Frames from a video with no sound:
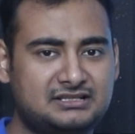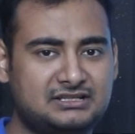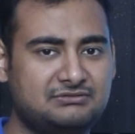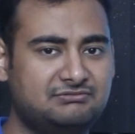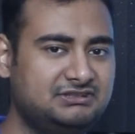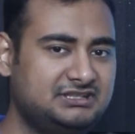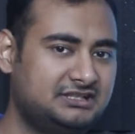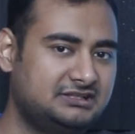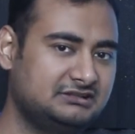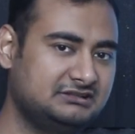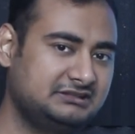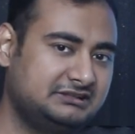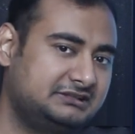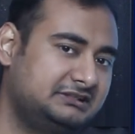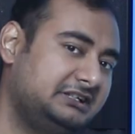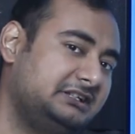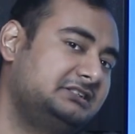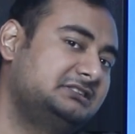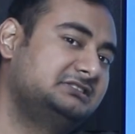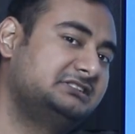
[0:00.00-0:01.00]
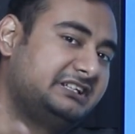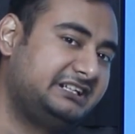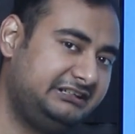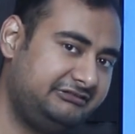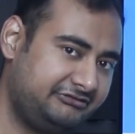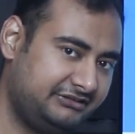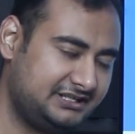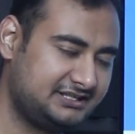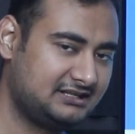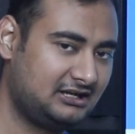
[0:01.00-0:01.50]
in such a way that they take
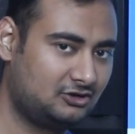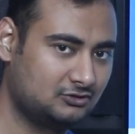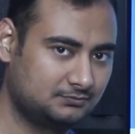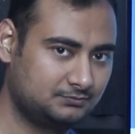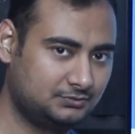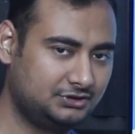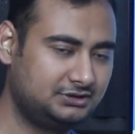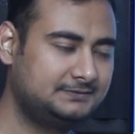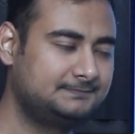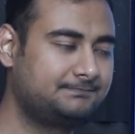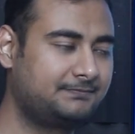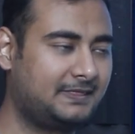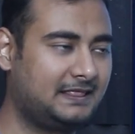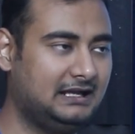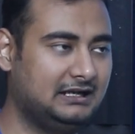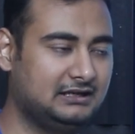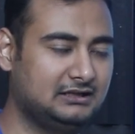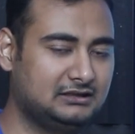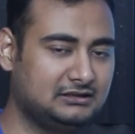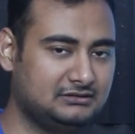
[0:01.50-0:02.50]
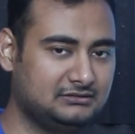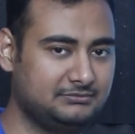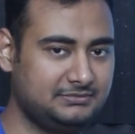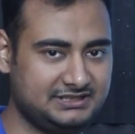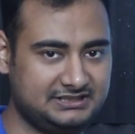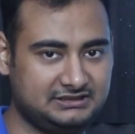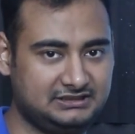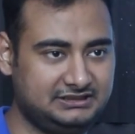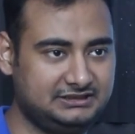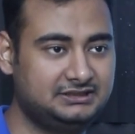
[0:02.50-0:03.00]
three phase output,
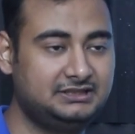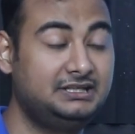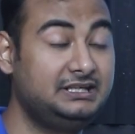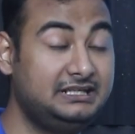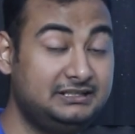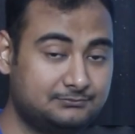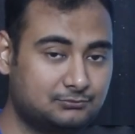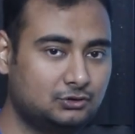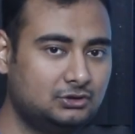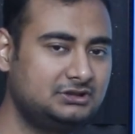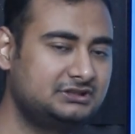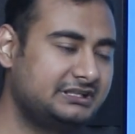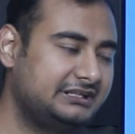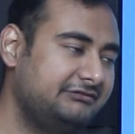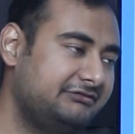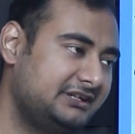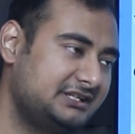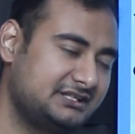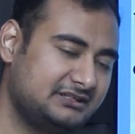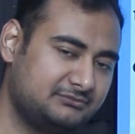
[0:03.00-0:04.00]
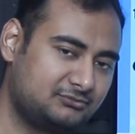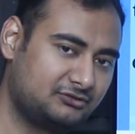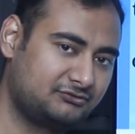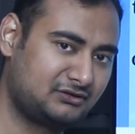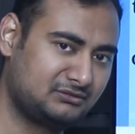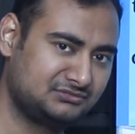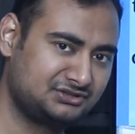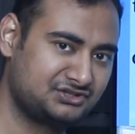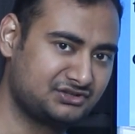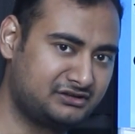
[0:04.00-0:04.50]
basically input, three phase input
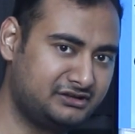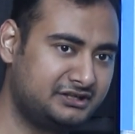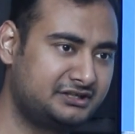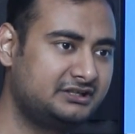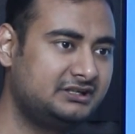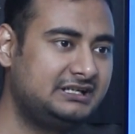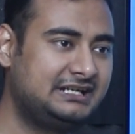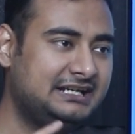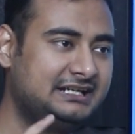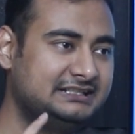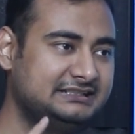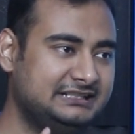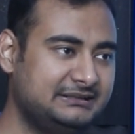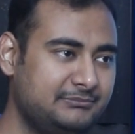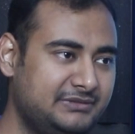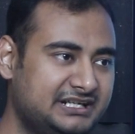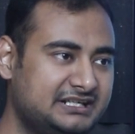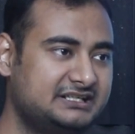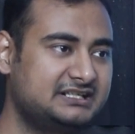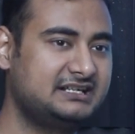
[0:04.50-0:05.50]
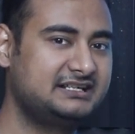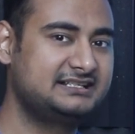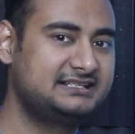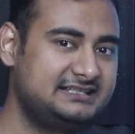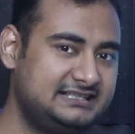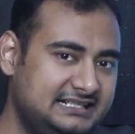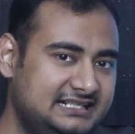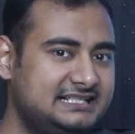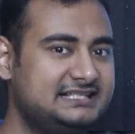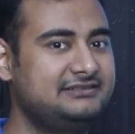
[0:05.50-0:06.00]
from the generator. They make it
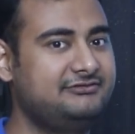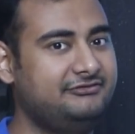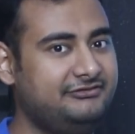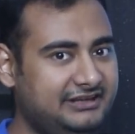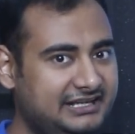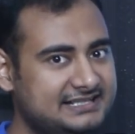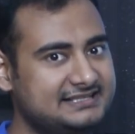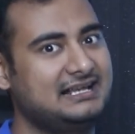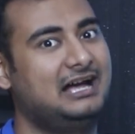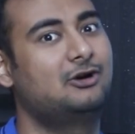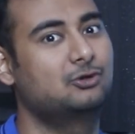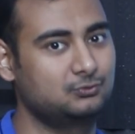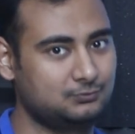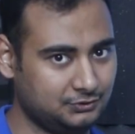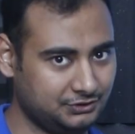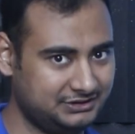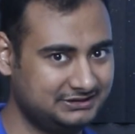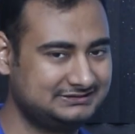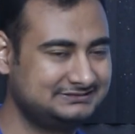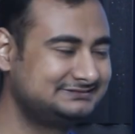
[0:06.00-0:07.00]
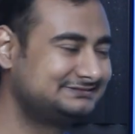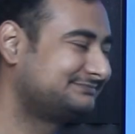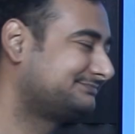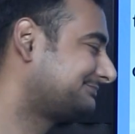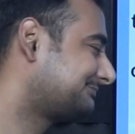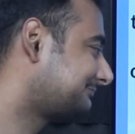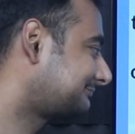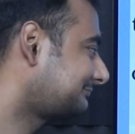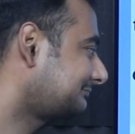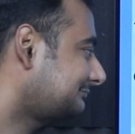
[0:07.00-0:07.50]
six phase output.
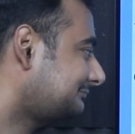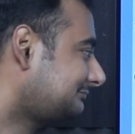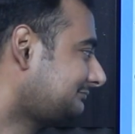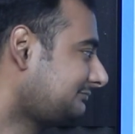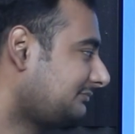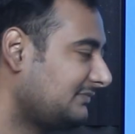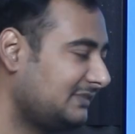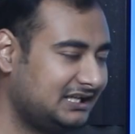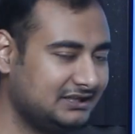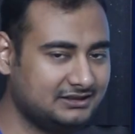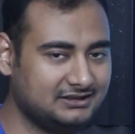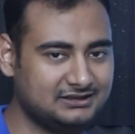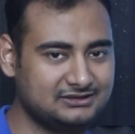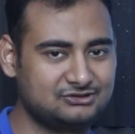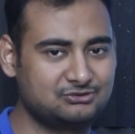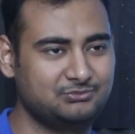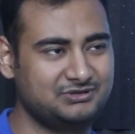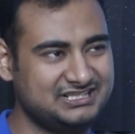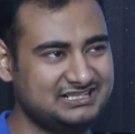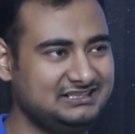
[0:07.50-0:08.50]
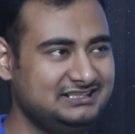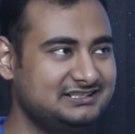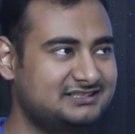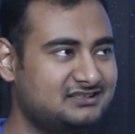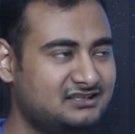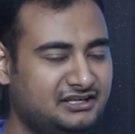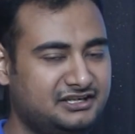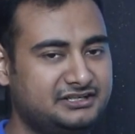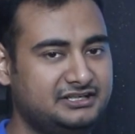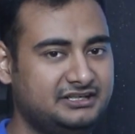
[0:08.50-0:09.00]
So basically
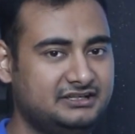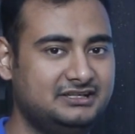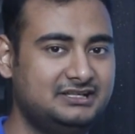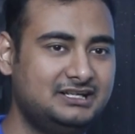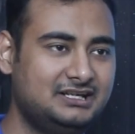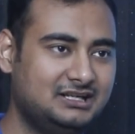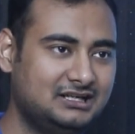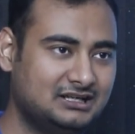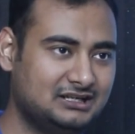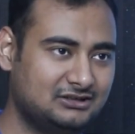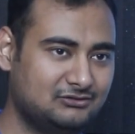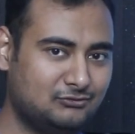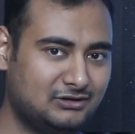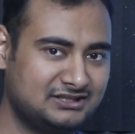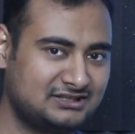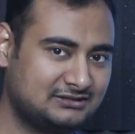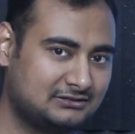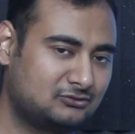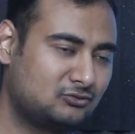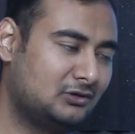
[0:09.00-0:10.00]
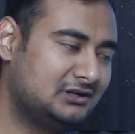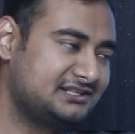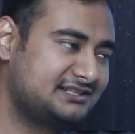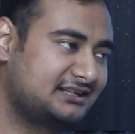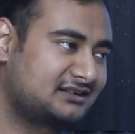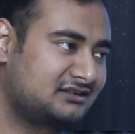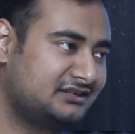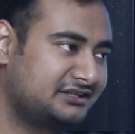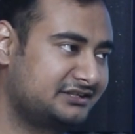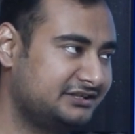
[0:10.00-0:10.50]
it's connected, one
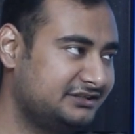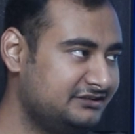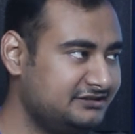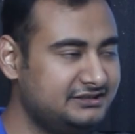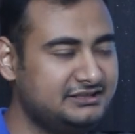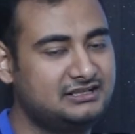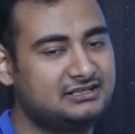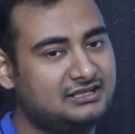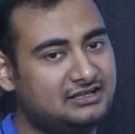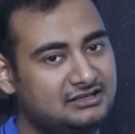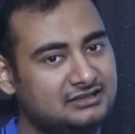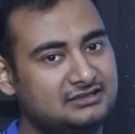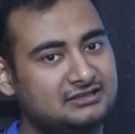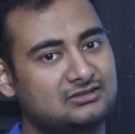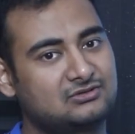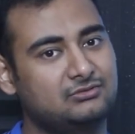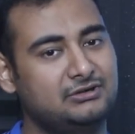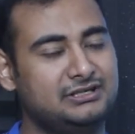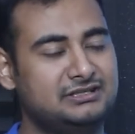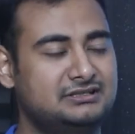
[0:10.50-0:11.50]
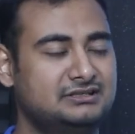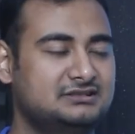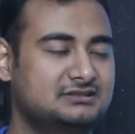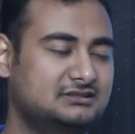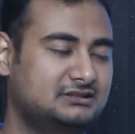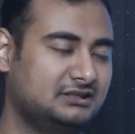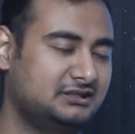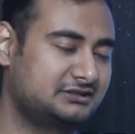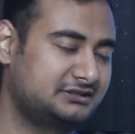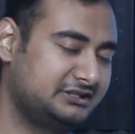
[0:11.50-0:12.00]
coils are connected in delta, another coil
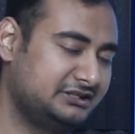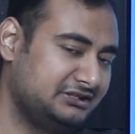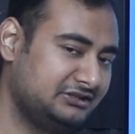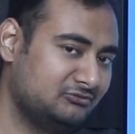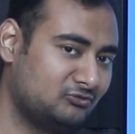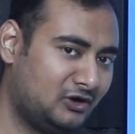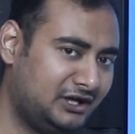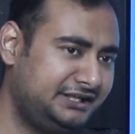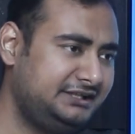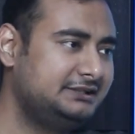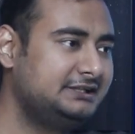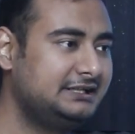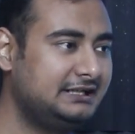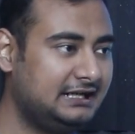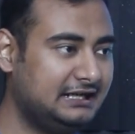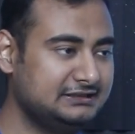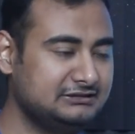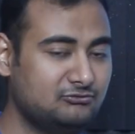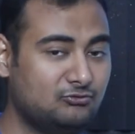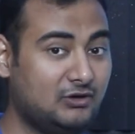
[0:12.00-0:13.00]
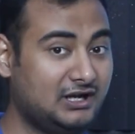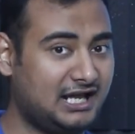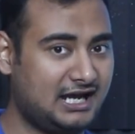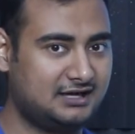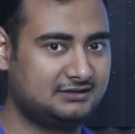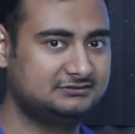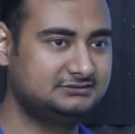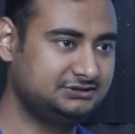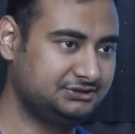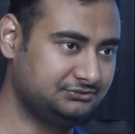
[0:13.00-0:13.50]
is connected in Y, and
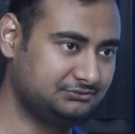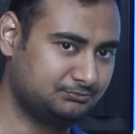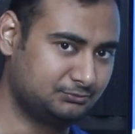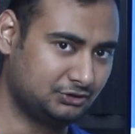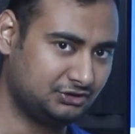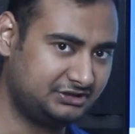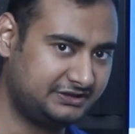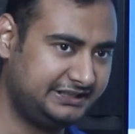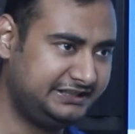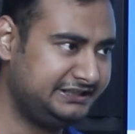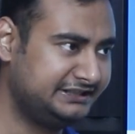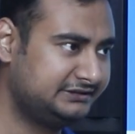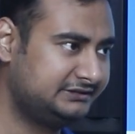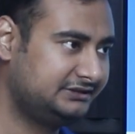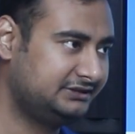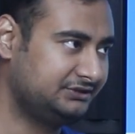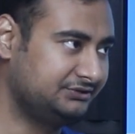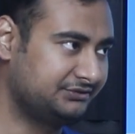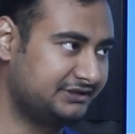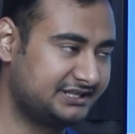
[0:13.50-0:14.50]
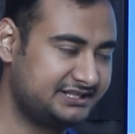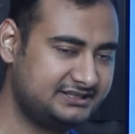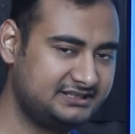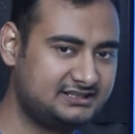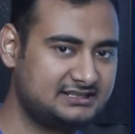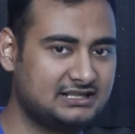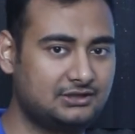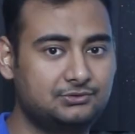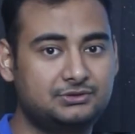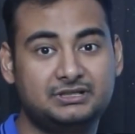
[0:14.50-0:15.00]
voila, you put three in, you get
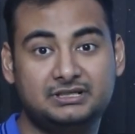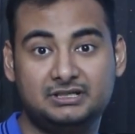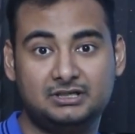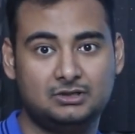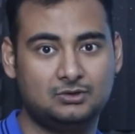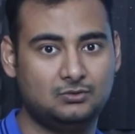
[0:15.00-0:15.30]
six out,